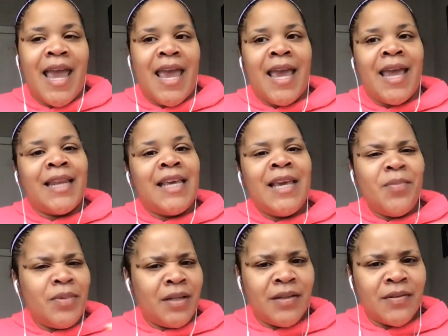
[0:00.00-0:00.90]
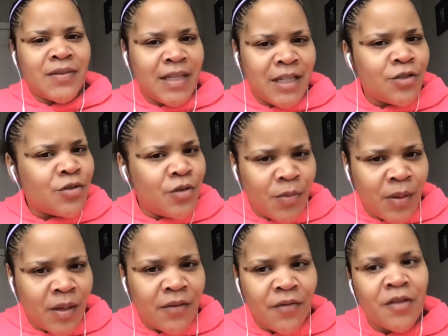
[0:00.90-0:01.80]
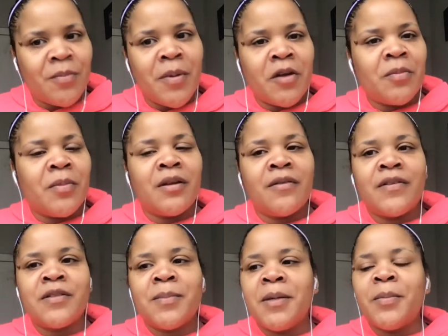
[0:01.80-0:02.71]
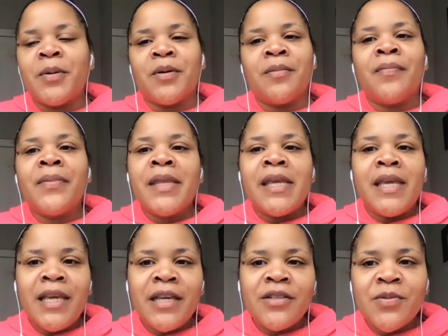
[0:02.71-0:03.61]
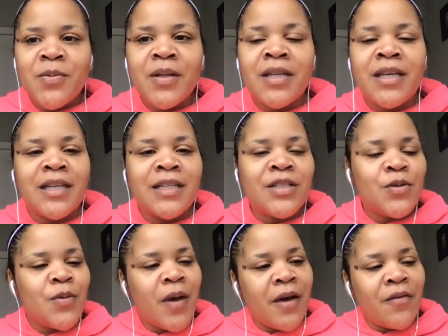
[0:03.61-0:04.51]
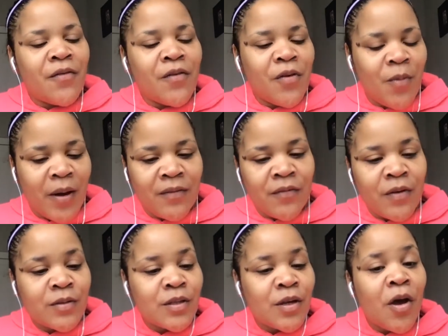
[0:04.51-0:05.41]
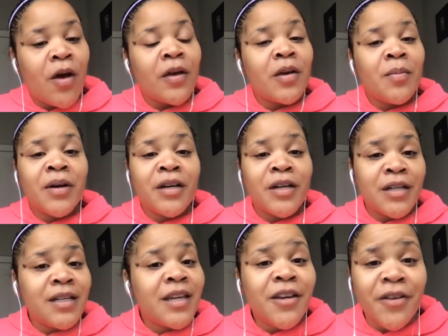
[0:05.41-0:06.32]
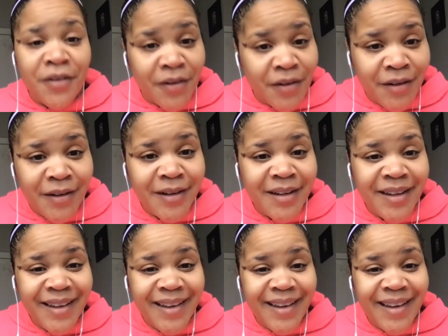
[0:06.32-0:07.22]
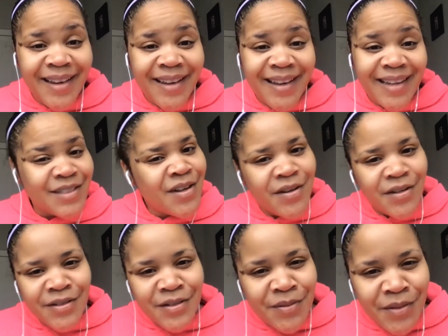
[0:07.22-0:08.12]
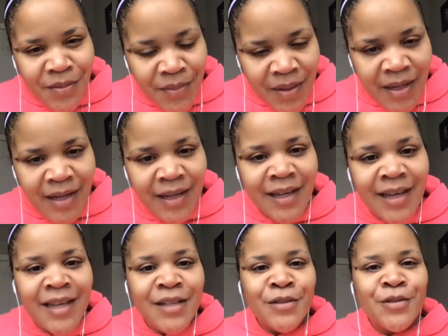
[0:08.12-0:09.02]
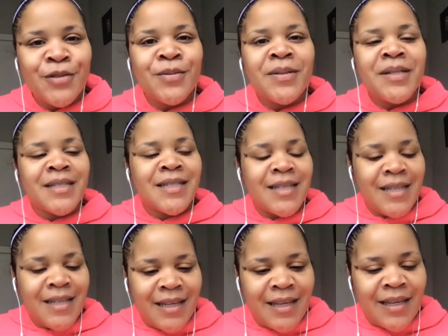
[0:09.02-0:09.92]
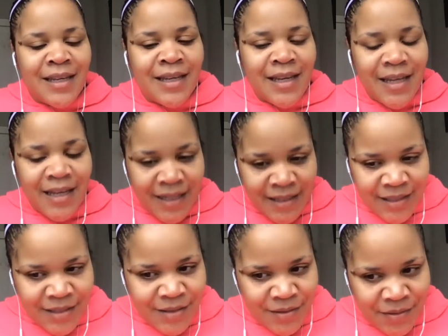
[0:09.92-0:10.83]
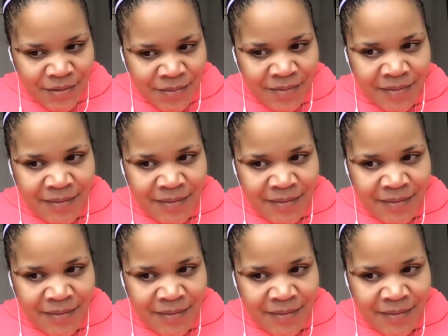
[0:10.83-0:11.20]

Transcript: And he believes that he's doing it for the betterment of his people. He's willing to have white folks call him a good nigger as long as they're donating to Tuskegee Institute.